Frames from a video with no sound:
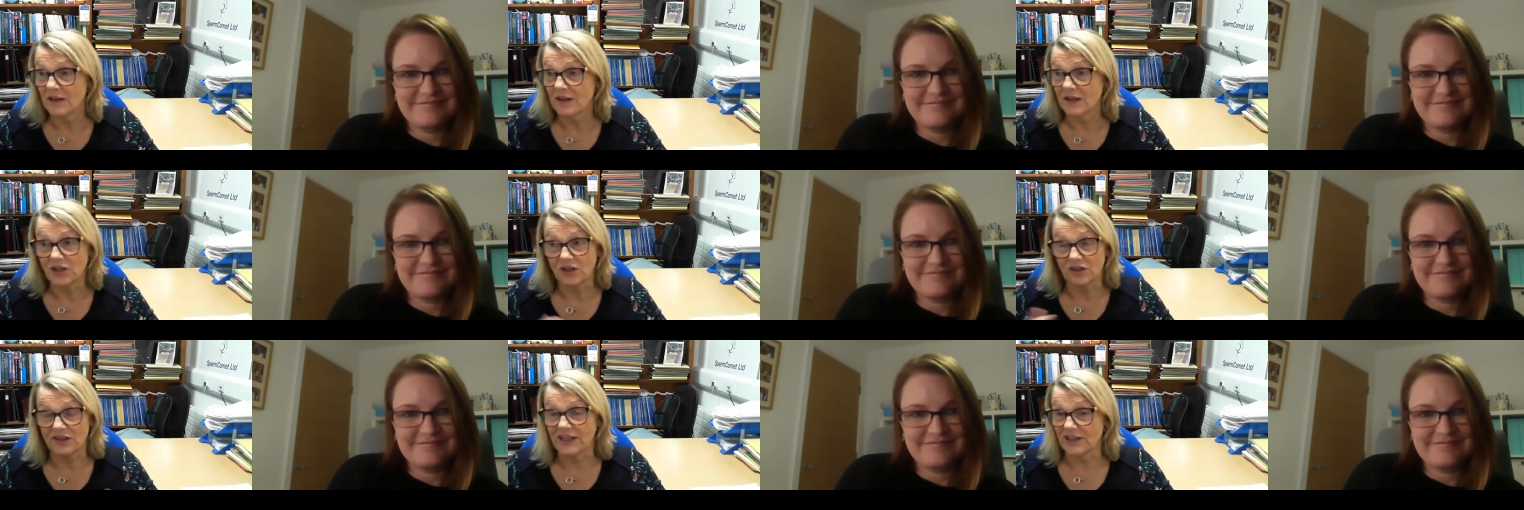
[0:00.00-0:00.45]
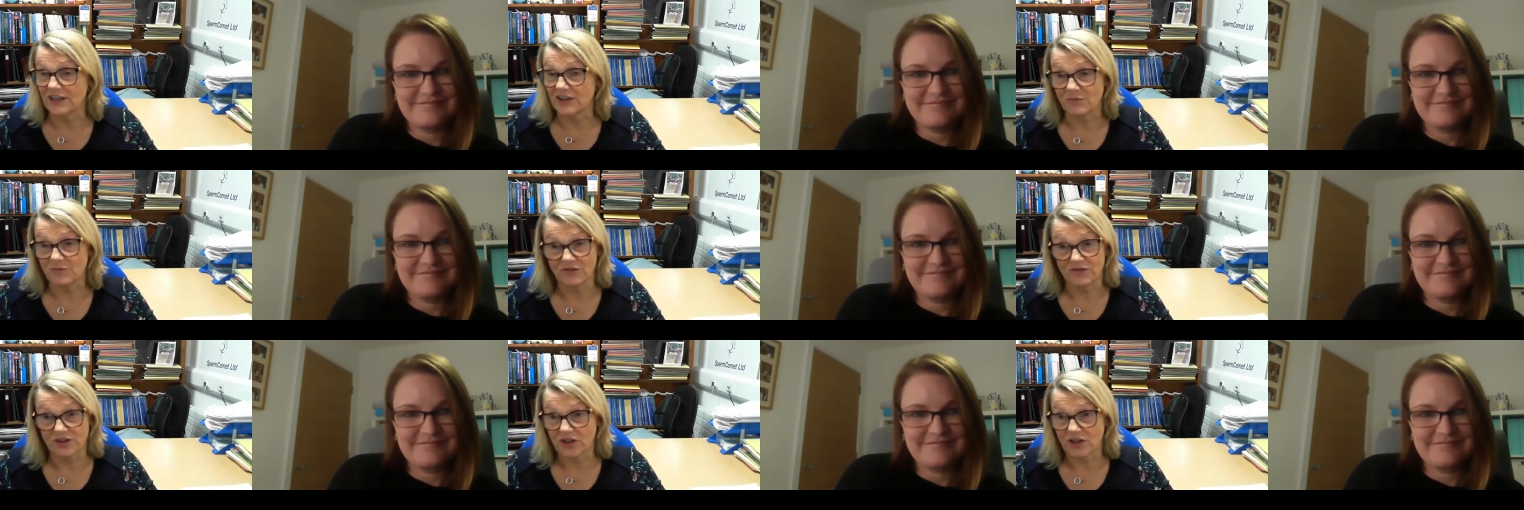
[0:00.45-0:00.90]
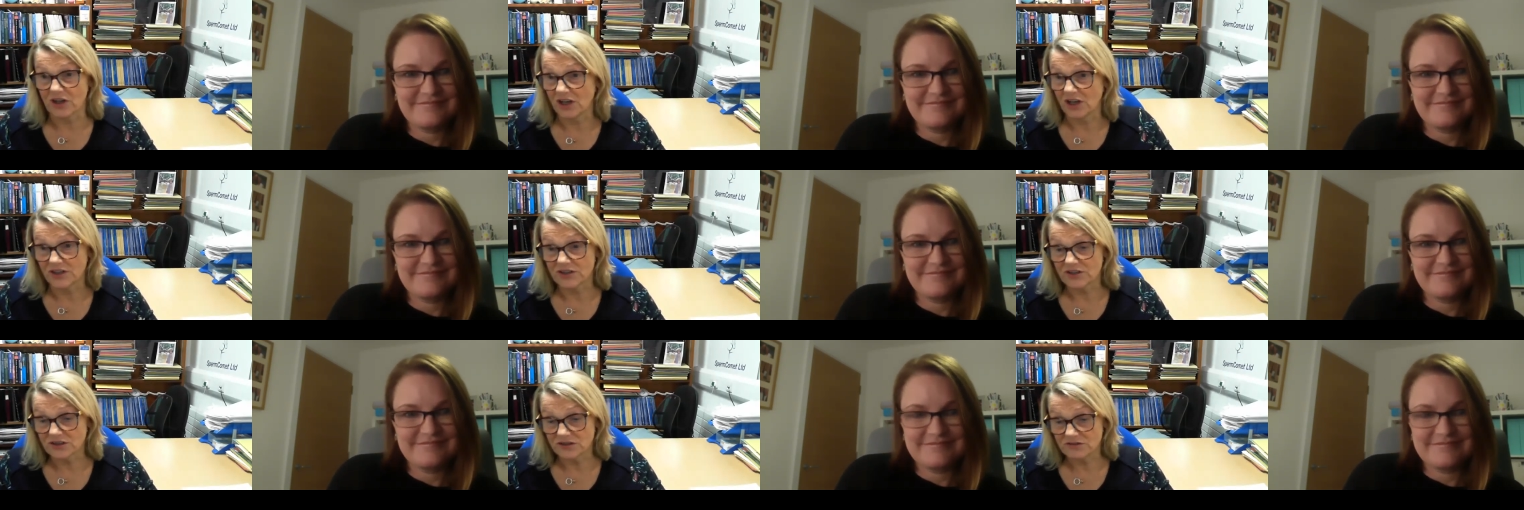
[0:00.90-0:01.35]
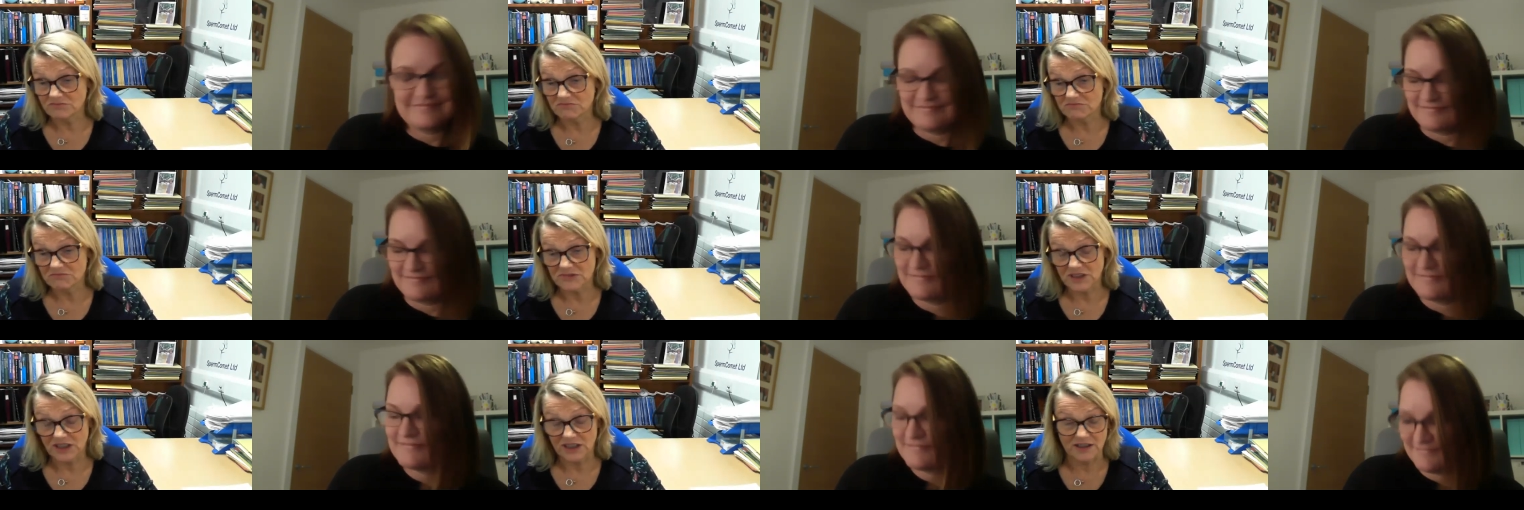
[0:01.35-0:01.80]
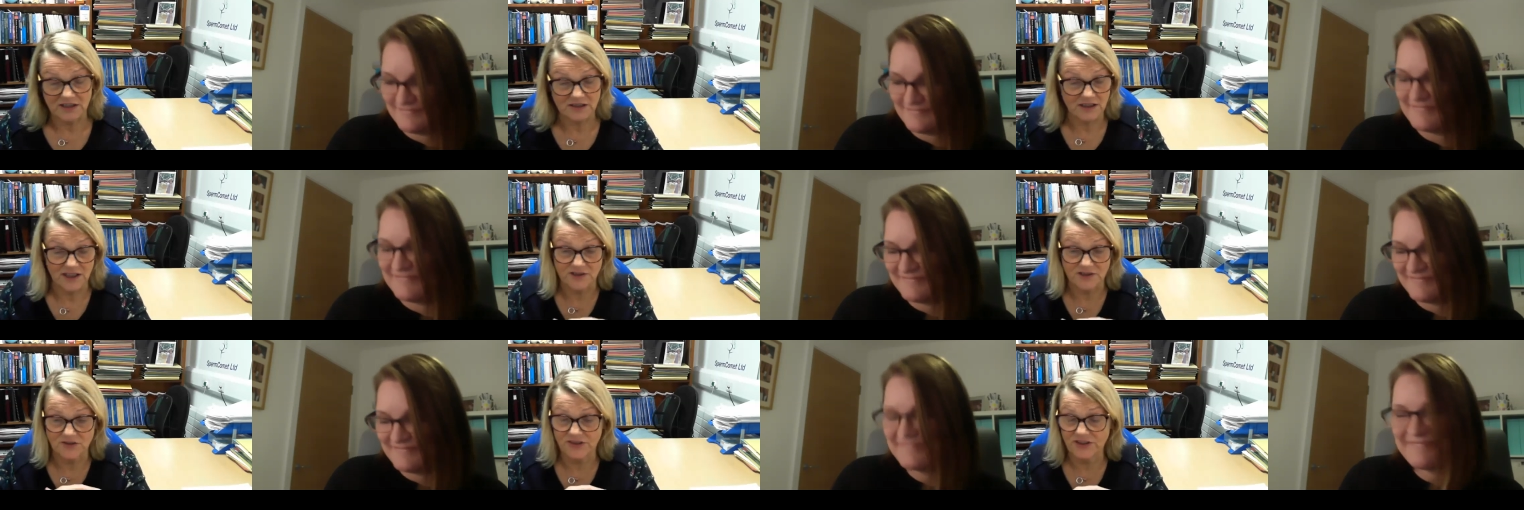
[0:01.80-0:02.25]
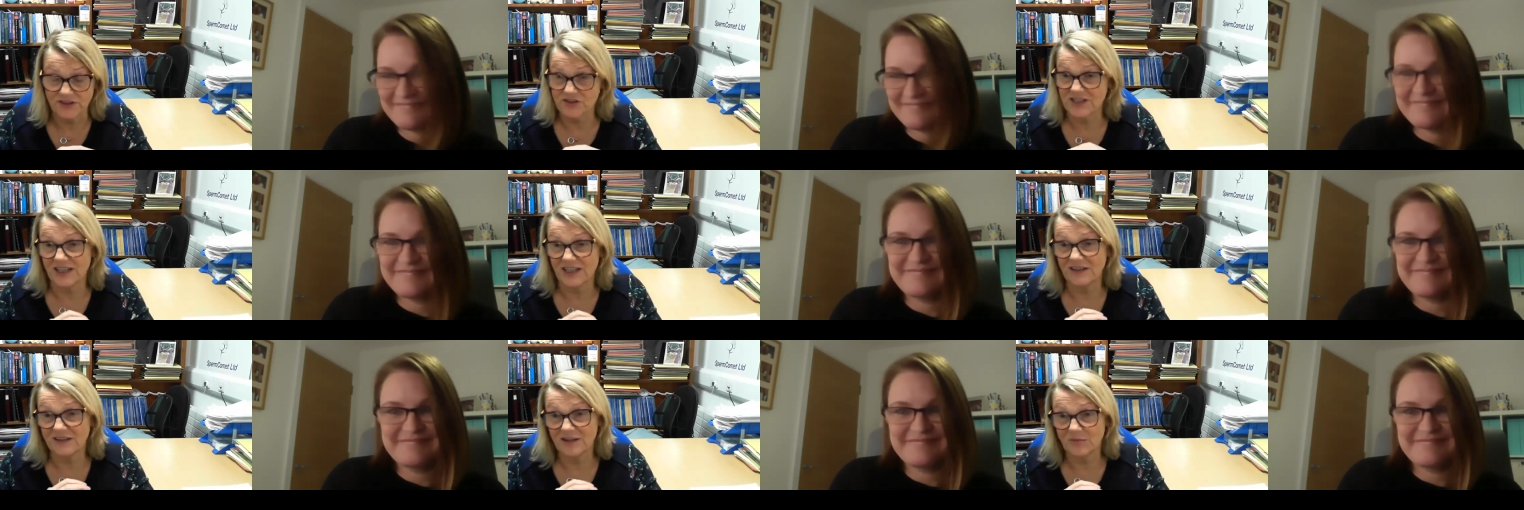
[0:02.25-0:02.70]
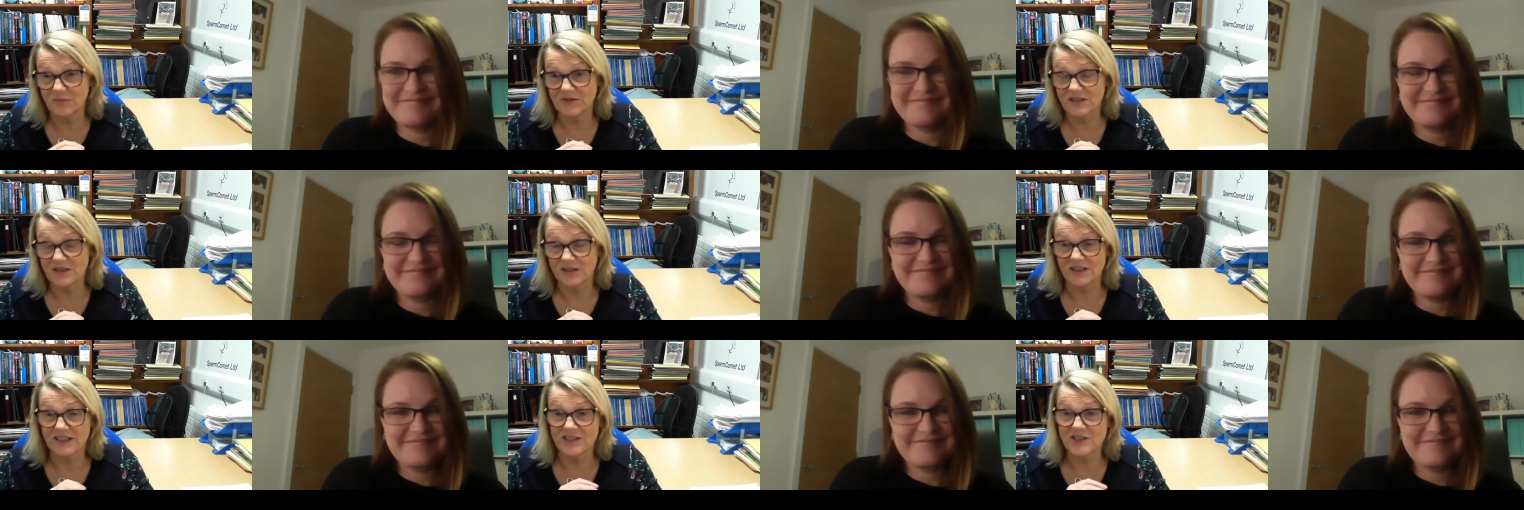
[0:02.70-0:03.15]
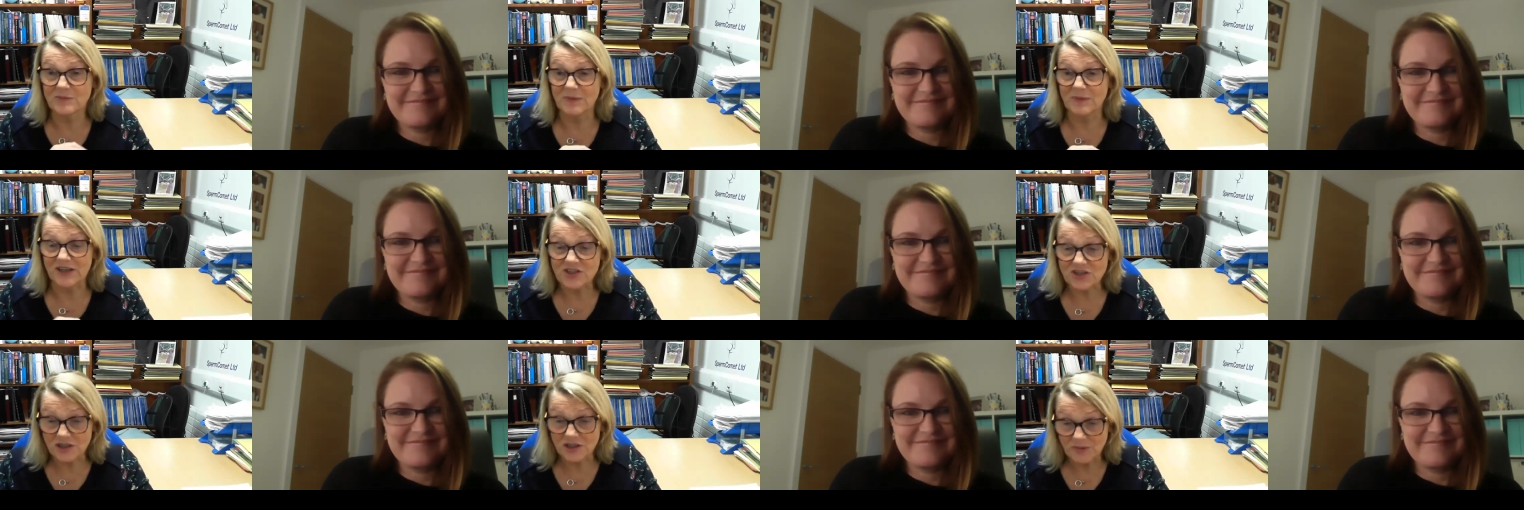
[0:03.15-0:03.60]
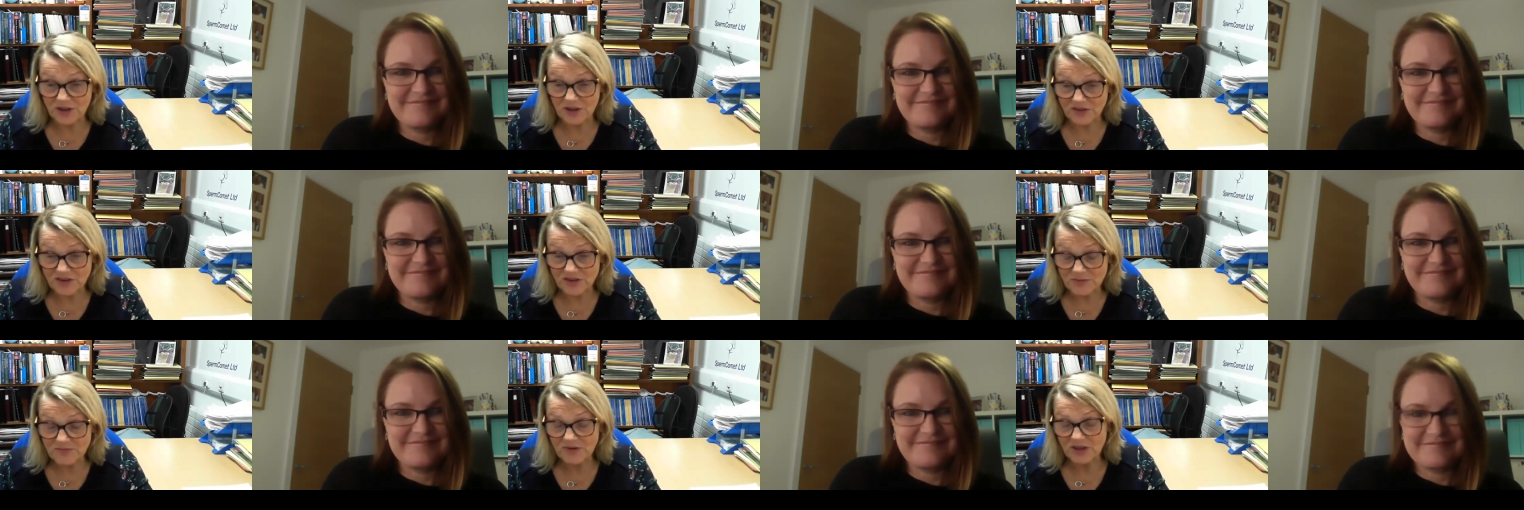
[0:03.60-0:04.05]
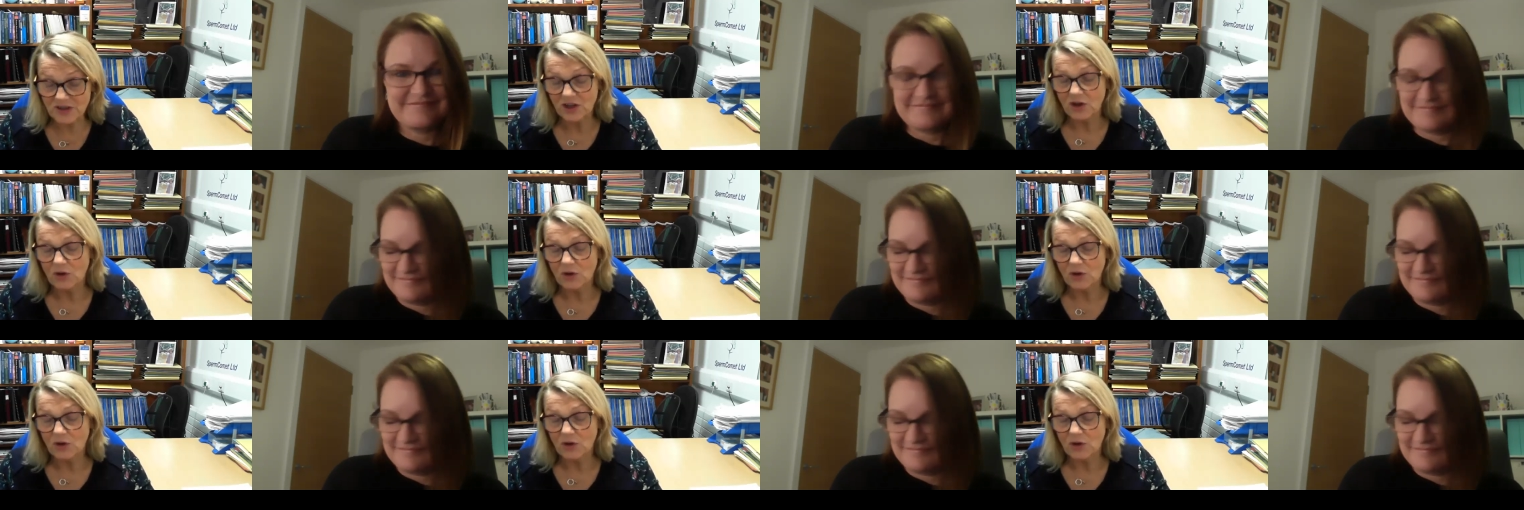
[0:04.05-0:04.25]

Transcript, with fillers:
Speaker 1: you can get them over the counter. Uh, I don't think there's anything particularly special about them.